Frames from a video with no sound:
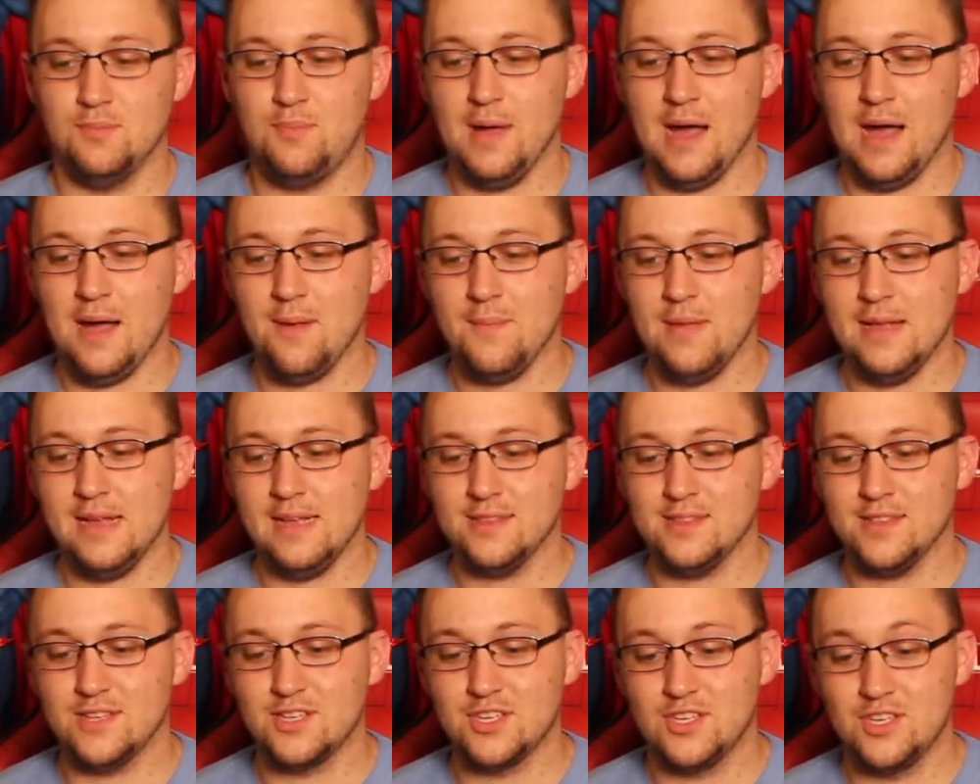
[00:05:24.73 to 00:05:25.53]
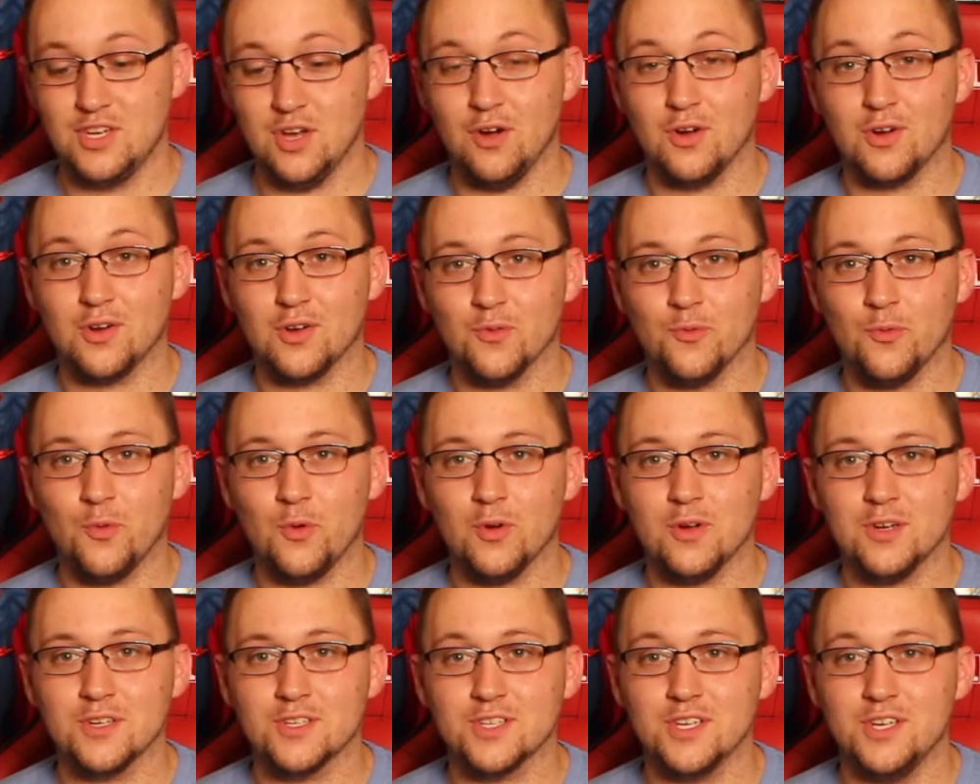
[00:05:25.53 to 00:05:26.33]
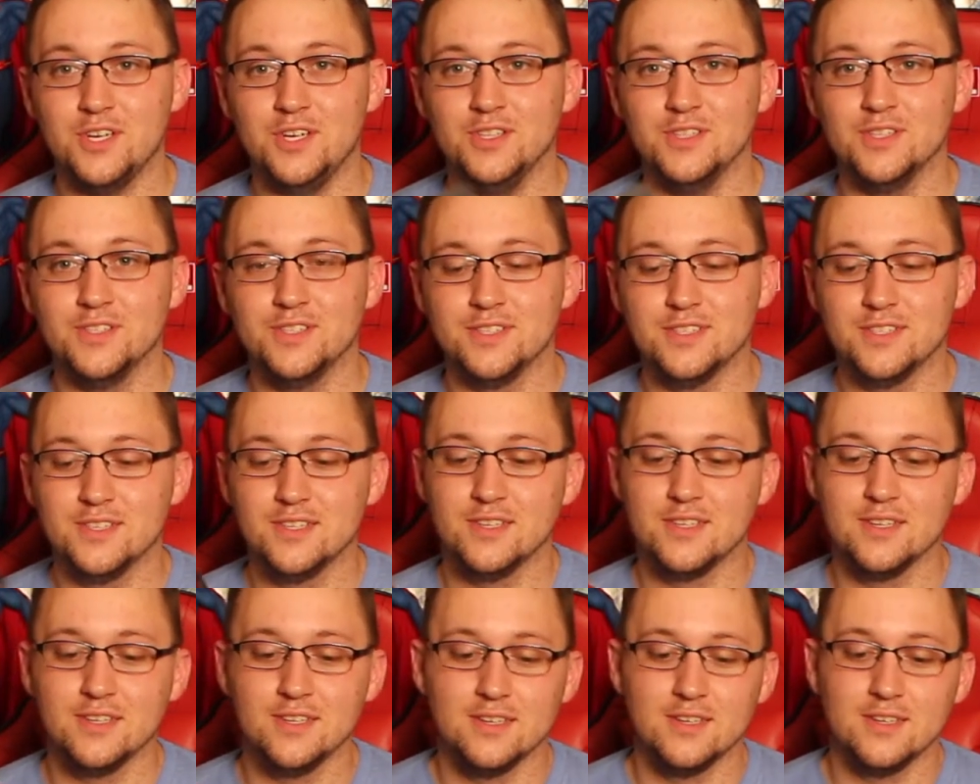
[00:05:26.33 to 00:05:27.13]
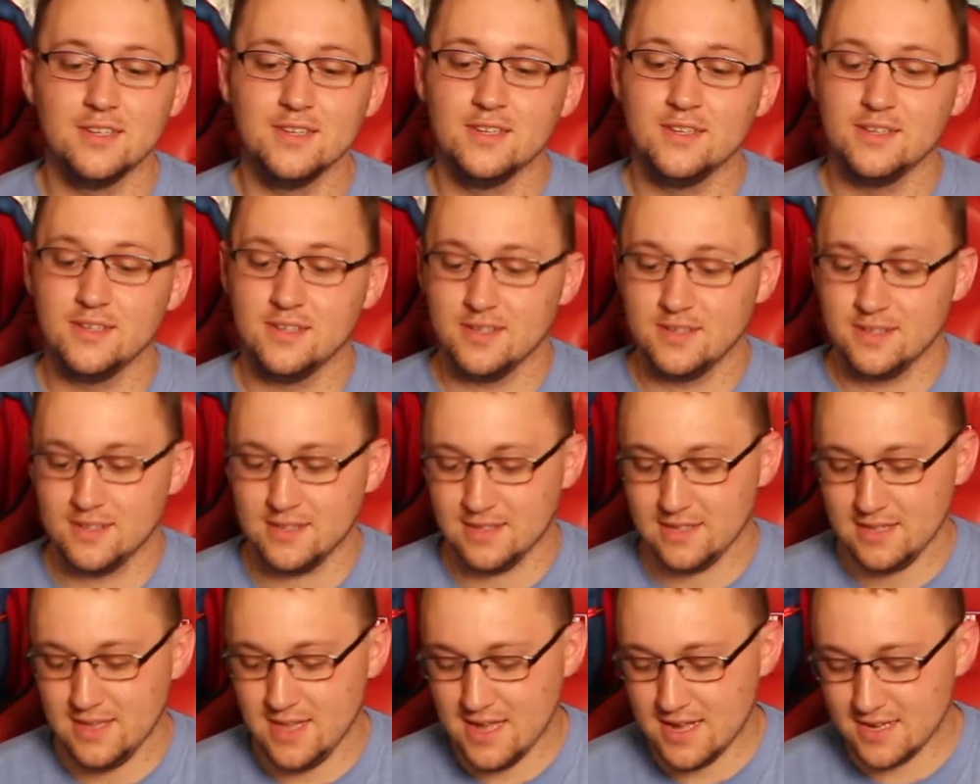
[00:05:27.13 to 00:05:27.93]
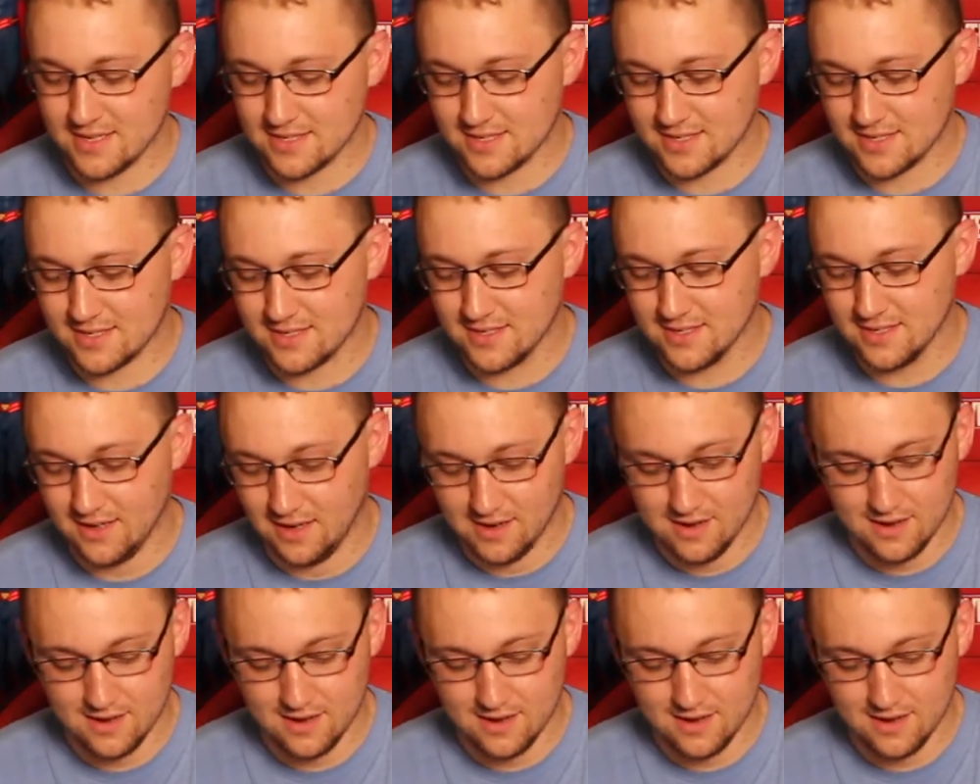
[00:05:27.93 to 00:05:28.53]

Batman Joker Warzone. Yes.